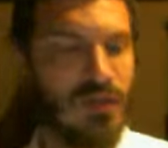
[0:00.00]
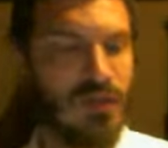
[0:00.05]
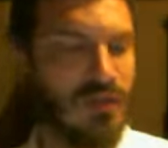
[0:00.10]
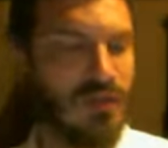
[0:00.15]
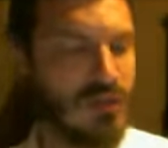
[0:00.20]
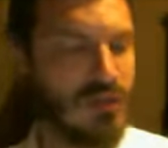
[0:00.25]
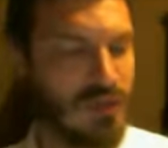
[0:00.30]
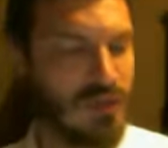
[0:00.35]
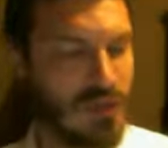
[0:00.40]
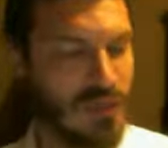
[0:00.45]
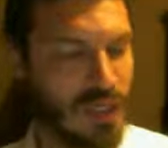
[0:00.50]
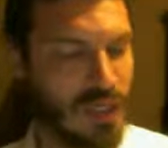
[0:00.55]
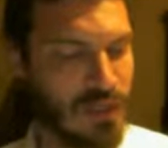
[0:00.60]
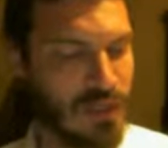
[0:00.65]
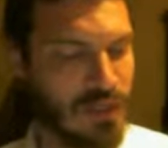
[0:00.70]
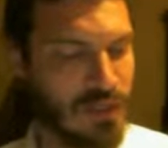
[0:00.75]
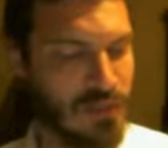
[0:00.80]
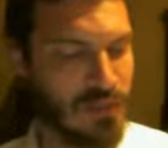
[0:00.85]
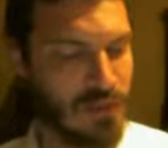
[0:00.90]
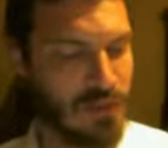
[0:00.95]
you take this
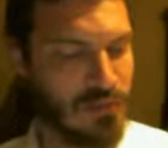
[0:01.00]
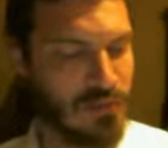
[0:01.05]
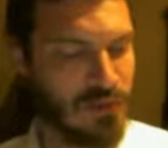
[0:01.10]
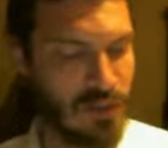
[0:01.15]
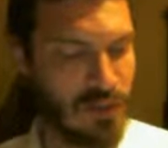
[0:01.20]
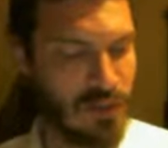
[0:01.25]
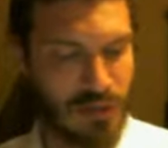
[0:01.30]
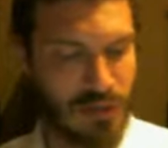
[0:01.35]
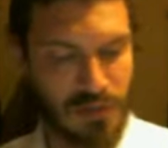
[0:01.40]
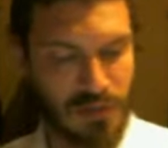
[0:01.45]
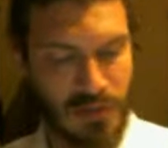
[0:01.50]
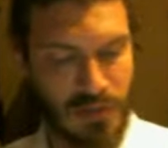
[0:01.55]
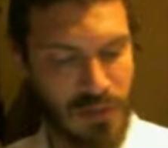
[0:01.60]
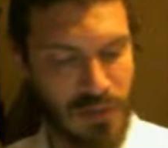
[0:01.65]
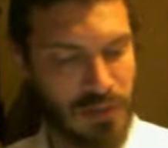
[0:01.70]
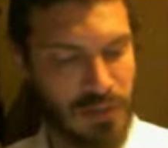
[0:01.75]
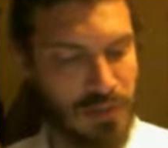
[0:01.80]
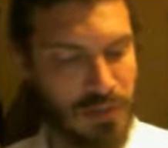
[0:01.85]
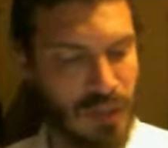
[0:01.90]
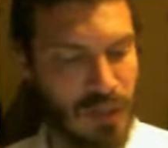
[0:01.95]
number, you
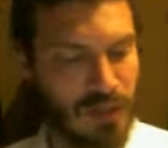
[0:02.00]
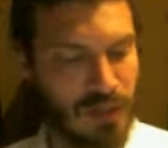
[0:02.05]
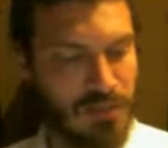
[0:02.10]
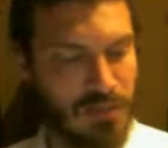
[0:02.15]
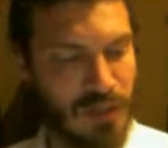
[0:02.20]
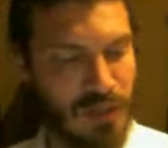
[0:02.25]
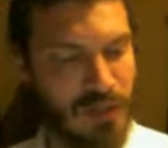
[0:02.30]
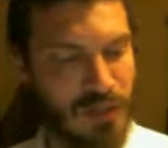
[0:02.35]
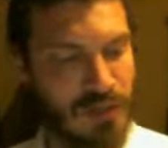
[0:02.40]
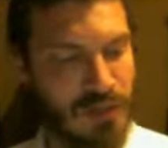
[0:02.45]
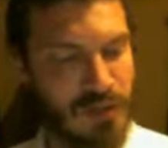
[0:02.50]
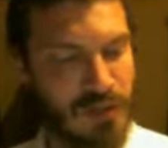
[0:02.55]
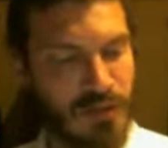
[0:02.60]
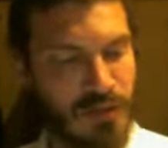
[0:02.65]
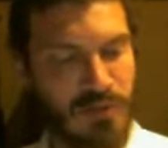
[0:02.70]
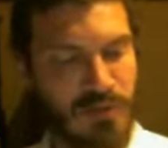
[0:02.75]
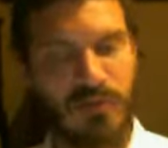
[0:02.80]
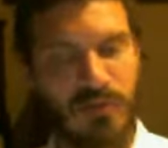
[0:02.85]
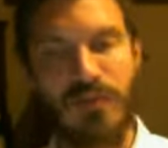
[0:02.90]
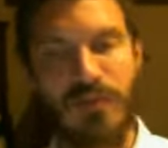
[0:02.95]
multiply it by
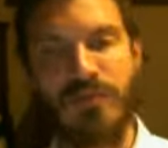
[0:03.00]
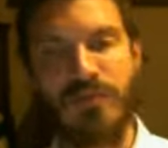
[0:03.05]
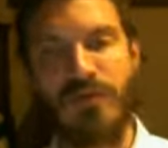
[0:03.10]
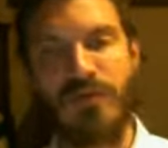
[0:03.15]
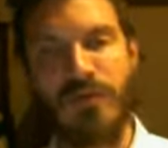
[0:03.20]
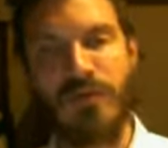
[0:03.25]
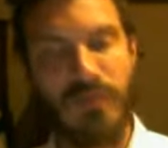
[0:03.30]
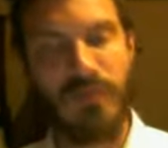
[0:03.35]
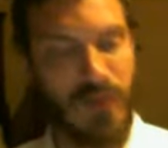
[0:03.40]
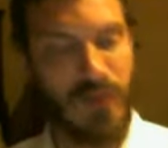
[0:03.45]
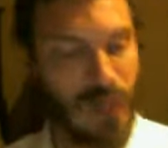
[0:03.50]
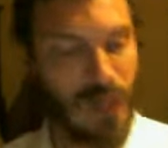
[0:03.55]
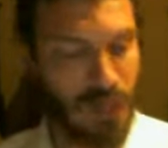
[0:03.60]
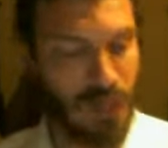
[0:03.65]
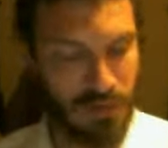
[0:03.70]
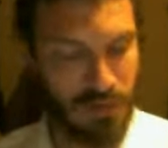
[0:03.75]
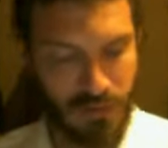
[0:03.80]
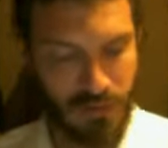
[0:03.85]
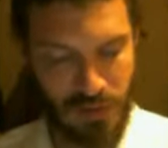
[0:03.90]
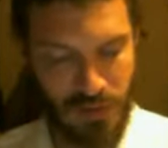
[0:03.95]
0.45
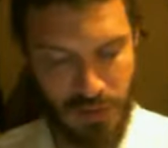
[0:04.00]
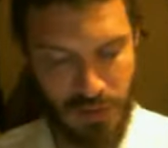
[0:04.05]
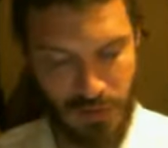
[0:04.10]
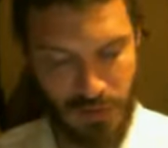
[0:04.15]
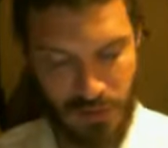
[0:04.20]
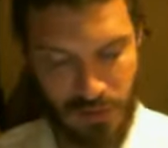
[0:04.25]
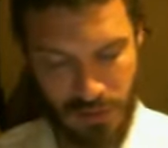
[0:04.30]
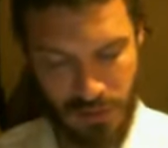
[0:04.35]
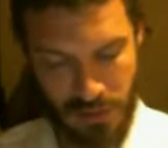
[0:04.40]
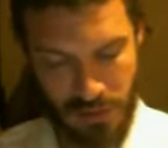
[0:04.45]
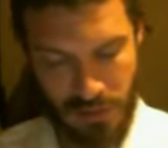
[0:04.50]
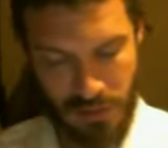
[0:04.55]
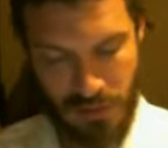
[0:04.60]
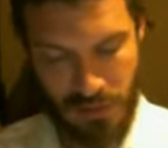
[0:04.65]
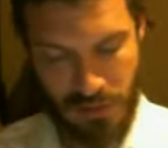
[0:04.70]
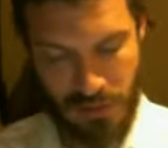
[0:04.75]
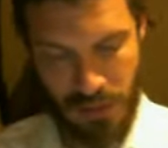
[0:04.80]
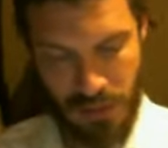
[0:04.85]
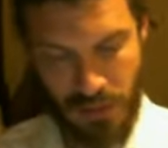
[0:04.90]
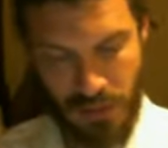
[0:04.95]

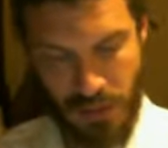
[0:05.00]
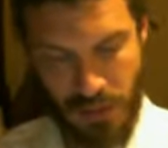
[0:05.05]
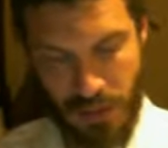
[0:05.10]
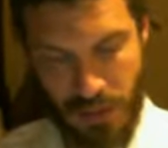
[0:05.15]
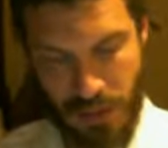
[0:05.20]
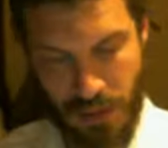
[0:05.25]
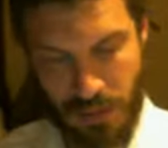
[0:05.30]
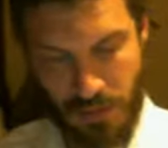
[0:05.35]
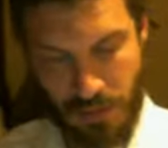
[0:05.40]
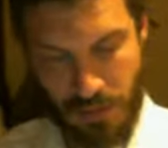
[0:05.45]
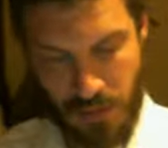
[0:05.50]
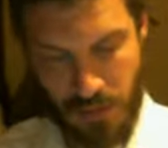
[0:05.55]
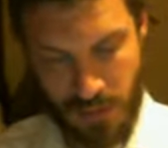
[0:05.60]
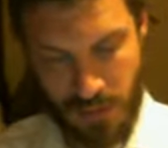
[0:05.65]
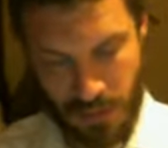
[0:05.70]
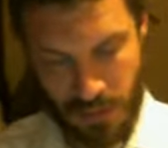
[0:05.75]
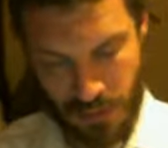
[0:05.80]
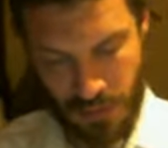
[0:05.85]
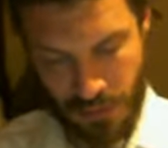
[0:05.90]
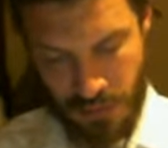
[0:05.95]
times
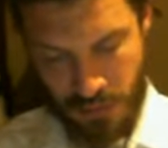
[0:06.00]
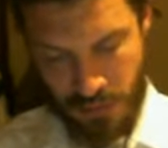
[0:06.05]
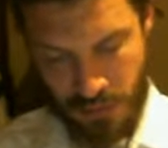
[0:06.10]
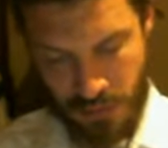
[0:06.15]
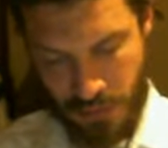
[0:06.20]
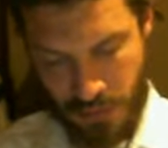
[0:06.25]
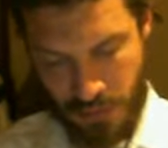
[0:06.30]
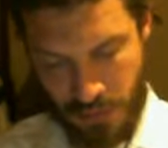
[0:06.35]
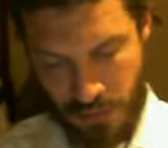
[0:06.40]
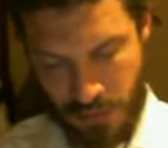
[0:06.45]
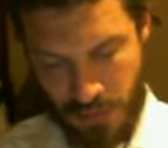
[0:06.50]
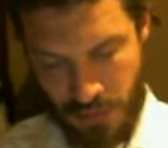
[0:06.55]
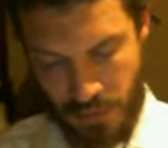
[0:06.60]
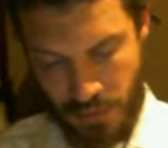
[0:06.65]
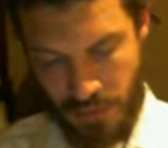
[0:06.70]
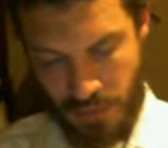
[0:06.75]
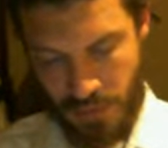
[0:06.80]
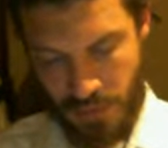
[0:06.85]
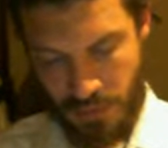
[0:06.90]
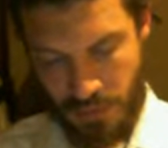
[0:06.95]

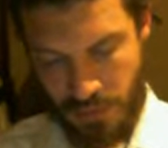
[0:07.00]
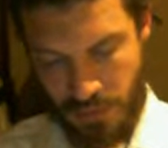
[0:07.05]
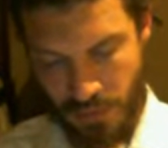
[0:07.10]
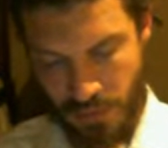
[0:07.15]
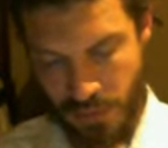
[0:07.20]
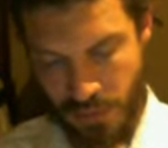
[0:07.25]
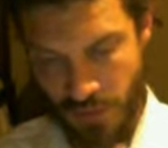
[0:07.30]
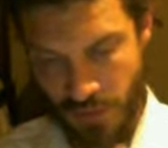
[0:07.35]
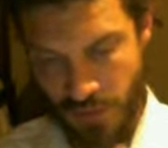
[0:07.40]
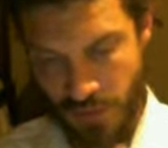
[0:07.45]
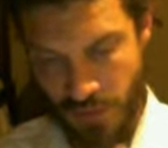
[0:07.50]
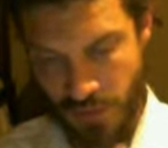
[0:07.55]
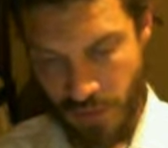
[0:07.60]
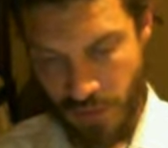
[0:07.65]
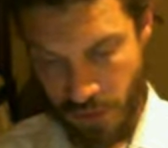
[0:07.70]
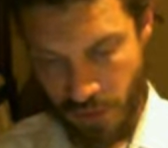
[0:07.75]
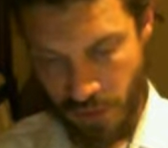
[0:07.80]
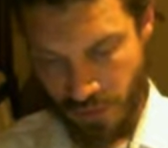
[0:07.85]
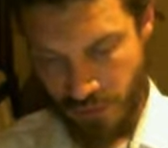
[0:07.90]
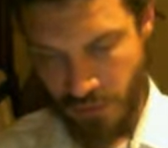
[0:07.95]

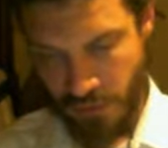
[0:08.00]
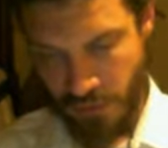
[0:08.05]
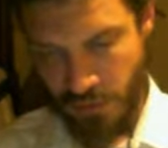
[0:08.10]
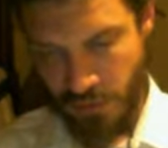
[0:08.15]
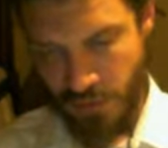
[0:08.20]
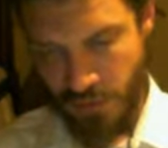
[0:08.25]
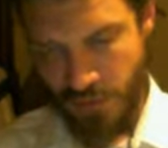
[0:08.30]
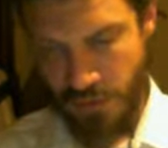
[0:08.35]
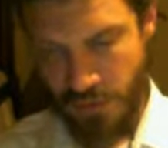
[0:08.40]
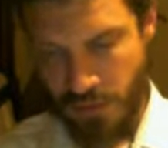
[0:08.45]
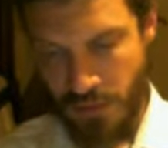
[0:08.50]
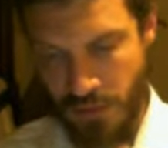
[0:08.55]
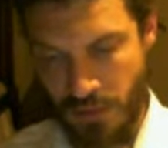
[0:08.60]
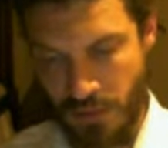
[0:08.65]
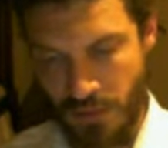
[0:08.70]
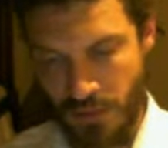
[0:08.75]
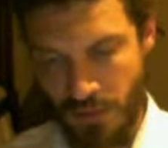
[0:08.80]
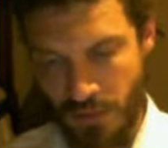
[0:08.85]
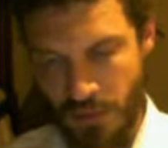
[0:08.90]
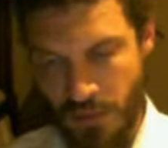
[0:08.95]
0.45.
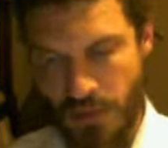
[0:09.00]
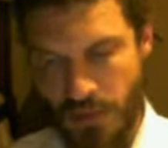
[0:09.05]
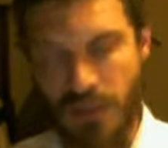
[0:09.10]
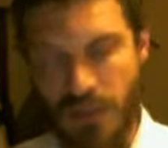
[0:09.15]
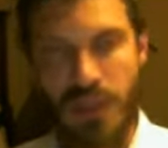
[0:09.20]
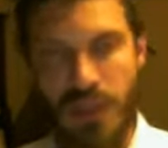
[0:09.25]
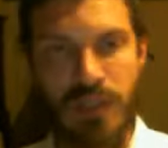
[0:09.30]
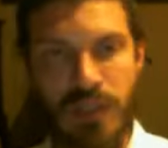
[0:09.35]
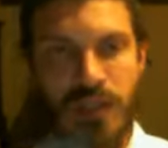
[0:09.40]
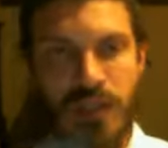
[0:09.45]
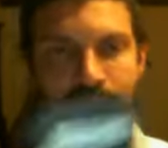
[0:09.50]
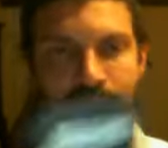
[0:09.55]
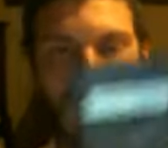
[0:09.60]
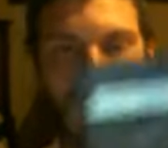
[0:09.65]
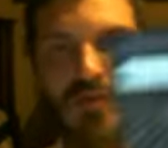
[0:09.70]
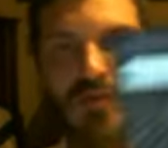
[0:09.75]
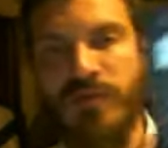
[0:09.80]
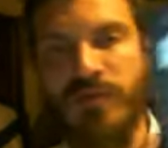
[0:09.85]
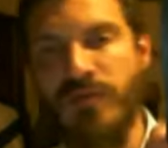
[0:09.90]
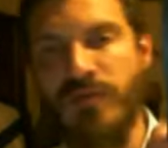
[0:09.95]
It's
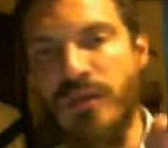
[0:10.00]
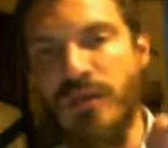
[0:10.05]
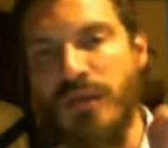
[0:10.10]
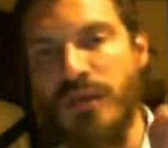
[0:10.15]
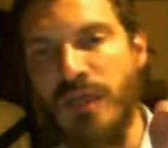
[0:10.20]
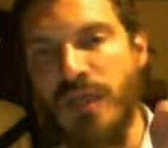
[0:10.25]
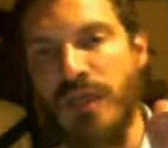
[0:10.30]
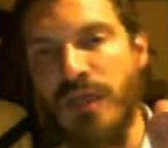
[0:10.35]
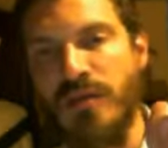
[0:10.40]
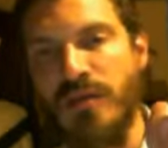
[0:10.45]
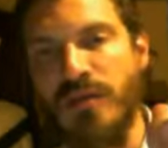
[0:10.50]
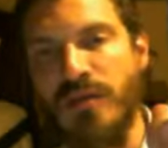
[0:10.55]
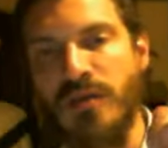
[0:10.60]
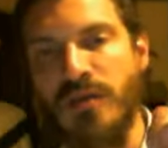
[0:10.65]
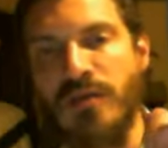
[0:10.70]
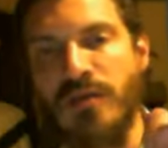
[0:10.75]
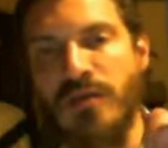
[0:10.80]
1518.